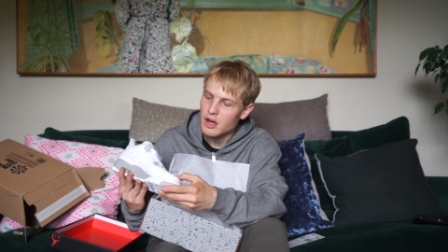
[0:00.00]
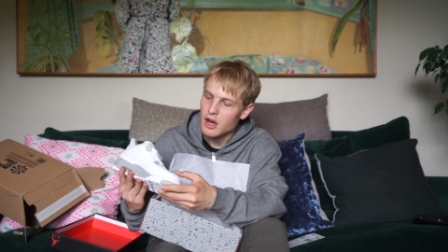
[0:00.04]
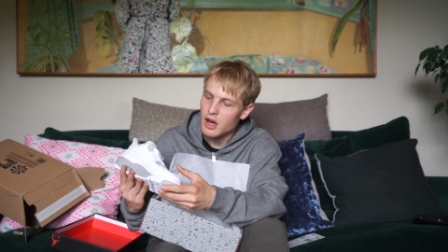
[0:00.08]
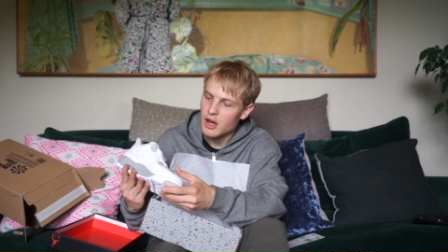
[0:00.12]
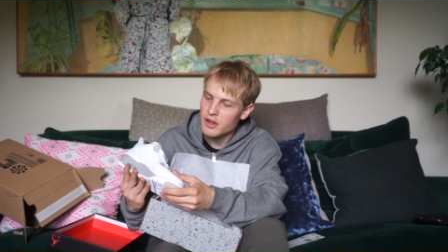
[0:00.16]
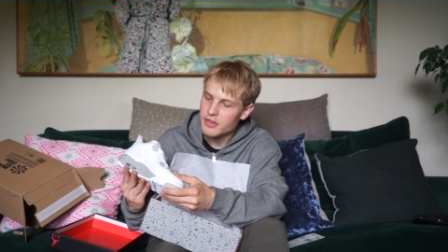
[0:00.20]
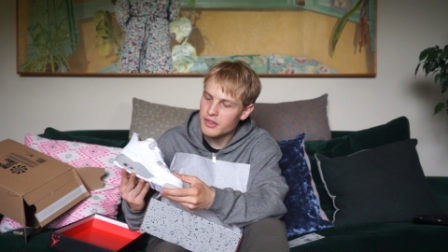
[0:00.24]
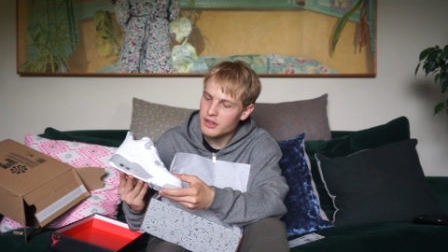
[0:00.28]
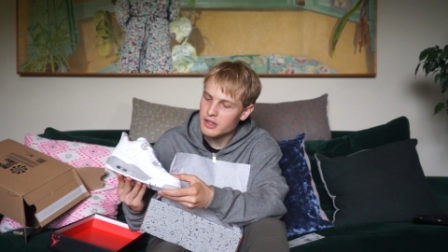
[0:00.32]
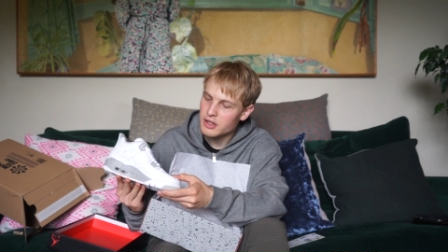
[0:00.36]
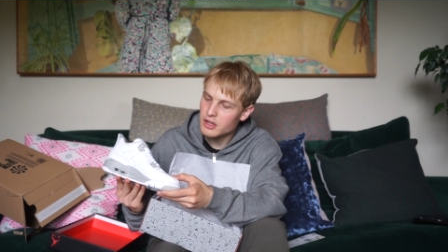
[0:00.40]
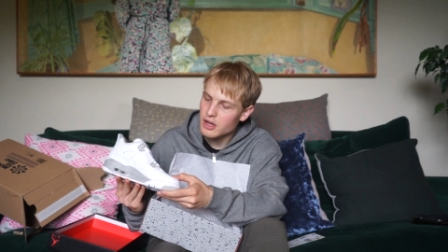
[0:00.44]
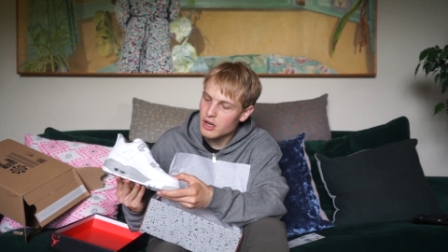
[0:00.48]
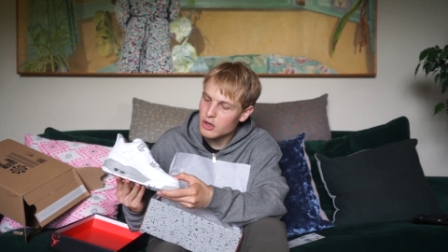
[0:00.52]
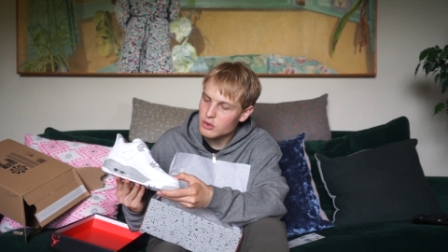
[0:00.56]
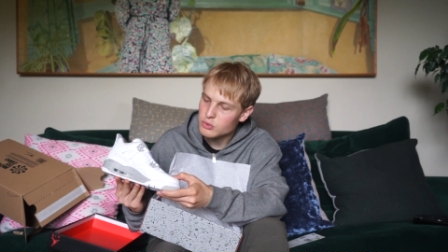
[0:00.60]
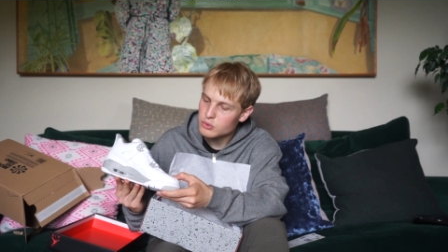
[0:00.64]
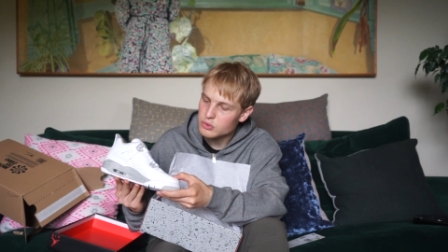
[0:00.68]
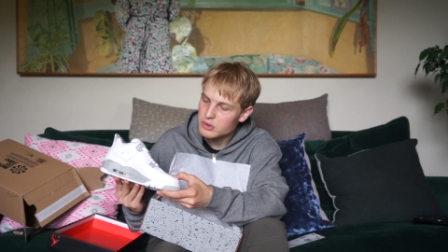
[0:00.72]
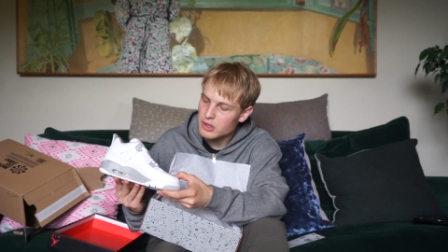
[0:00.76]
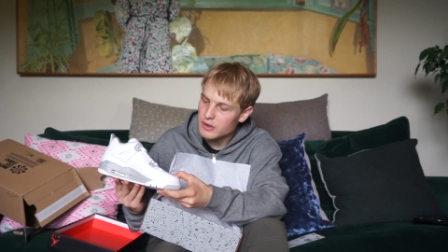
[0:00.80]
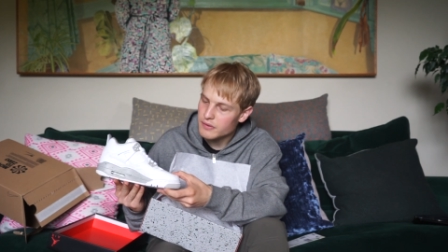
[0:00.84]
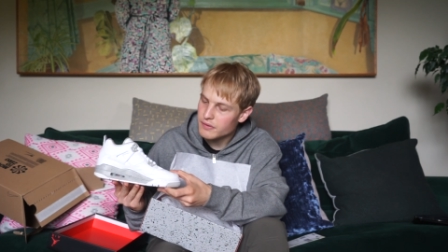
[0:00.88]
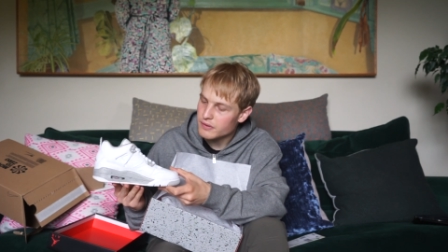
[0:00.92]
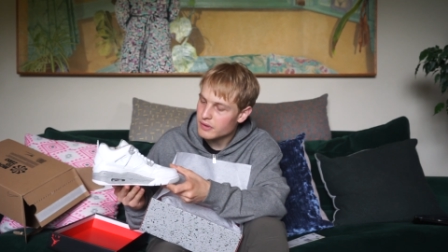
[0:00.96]
I think girls
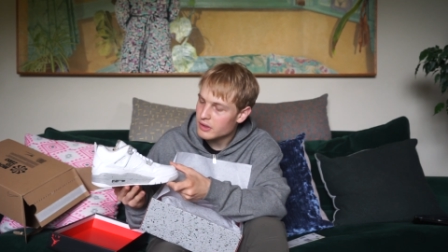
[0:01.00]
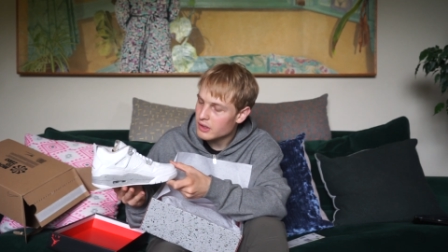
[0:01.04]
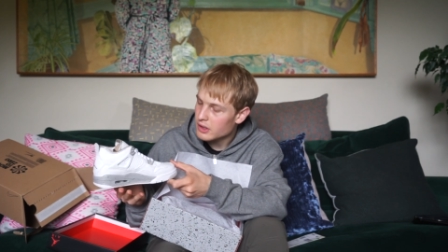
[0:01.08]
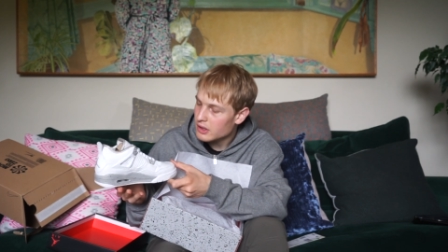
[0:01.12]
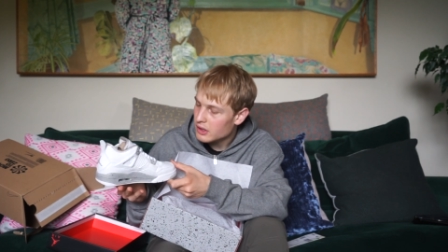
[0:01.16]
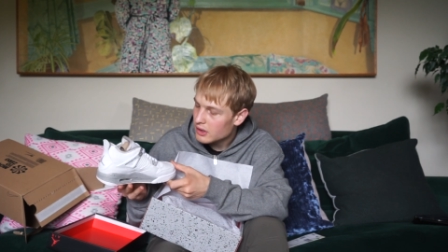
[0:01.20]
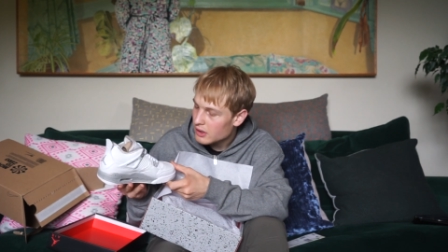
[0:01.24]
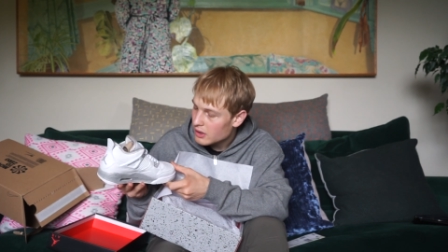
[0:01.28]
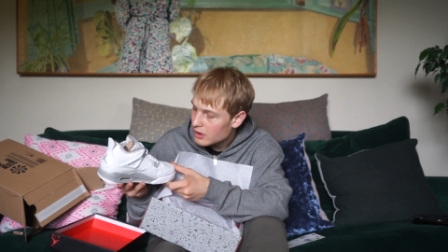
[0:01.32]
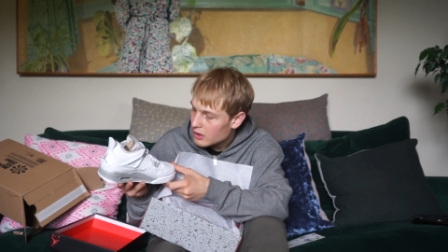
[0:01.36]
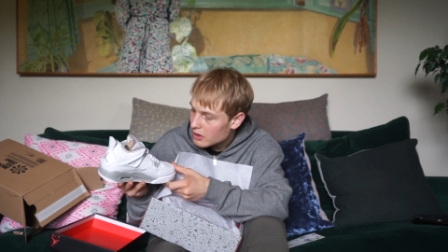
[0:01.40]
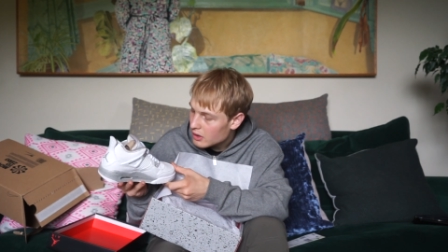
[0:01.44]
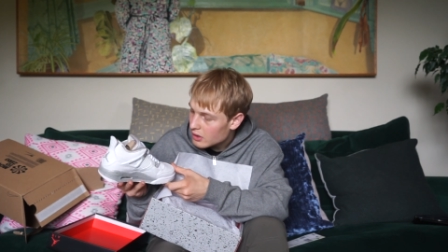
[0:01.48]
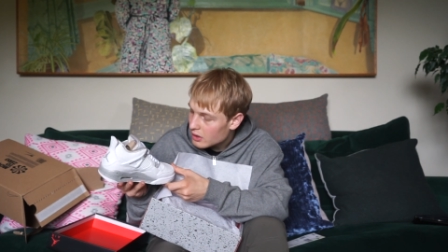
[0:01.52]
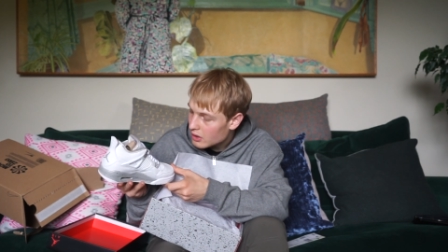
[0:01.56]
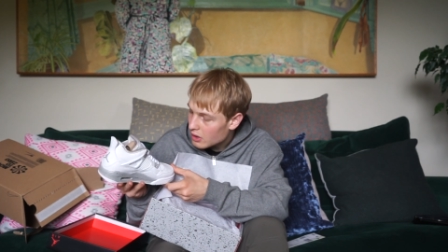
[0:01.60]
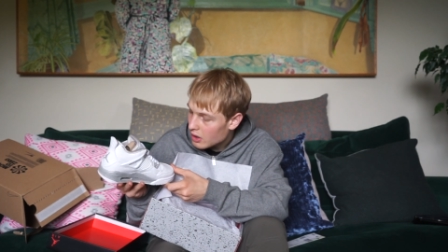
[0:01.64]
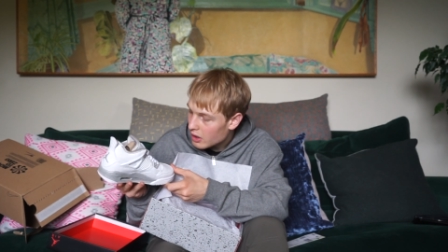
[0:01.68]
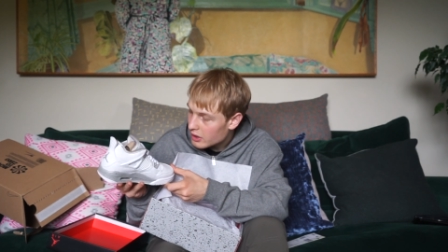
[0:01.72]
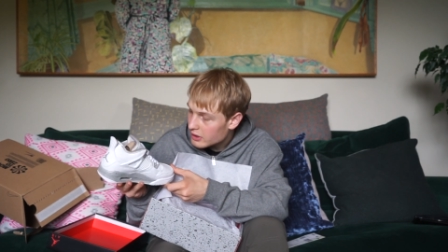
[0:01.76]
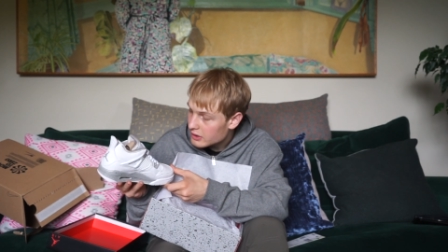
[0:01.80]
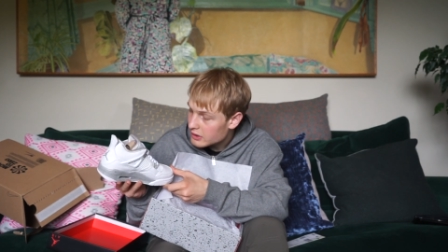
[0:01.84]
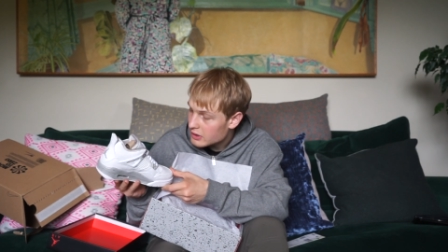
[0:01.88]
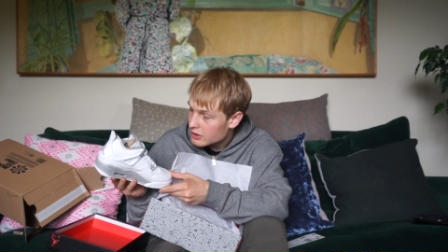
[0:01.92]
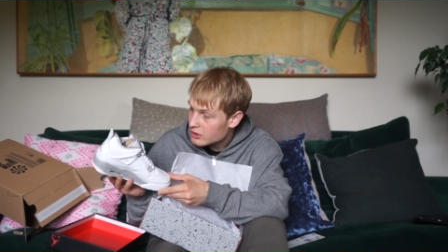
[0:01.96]
will definitely
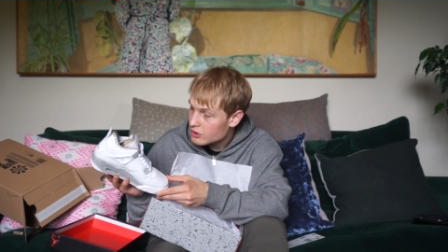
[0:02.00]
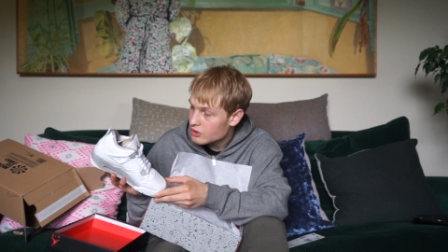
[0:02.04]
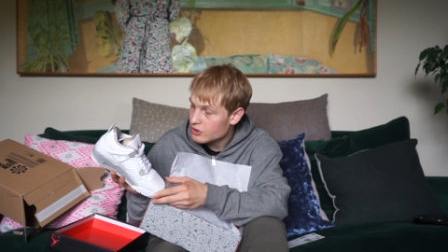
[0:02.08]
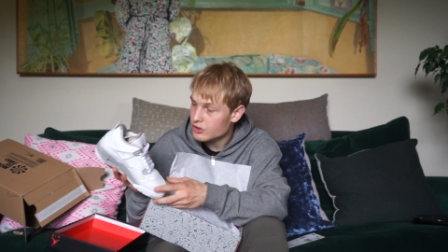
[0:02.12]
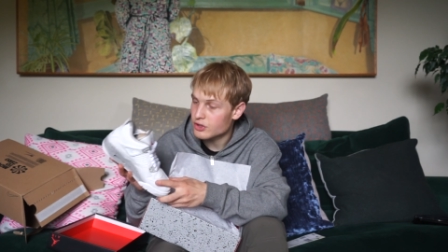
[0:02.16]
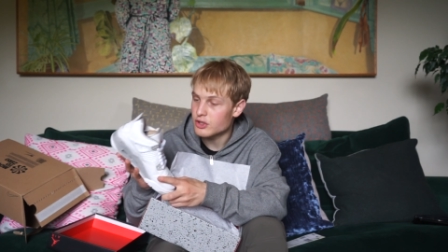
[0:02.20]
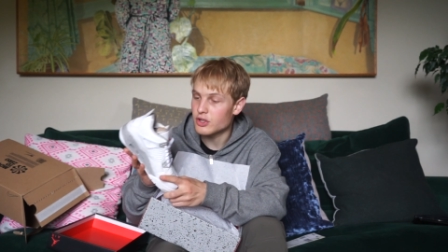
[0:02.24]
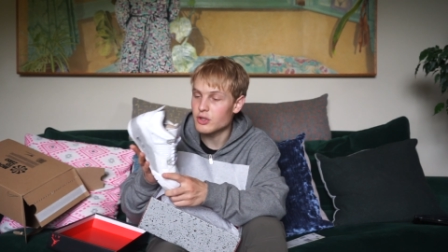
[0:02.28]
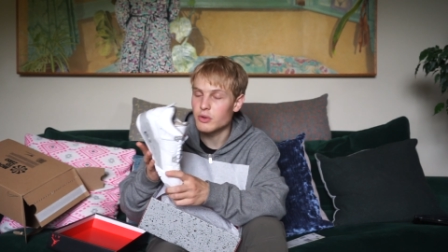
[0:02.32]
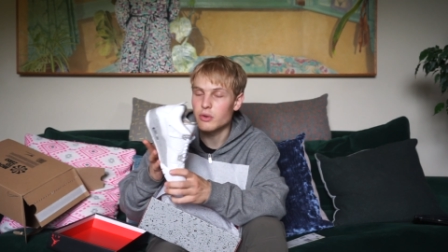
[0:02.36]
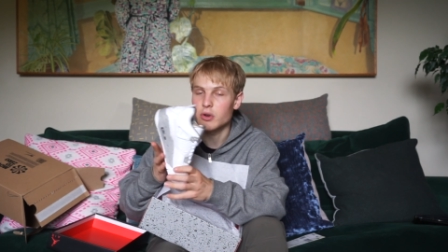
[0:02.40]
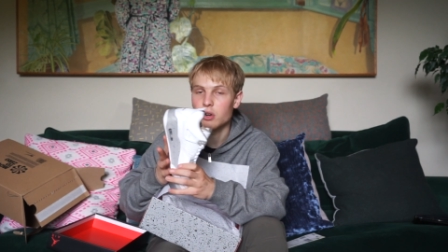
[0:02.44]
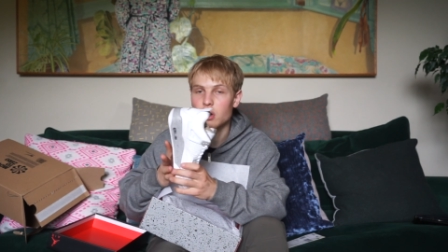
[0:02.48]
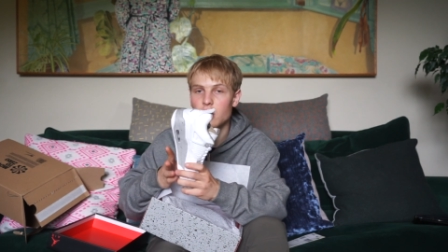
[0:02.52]
like this shoe a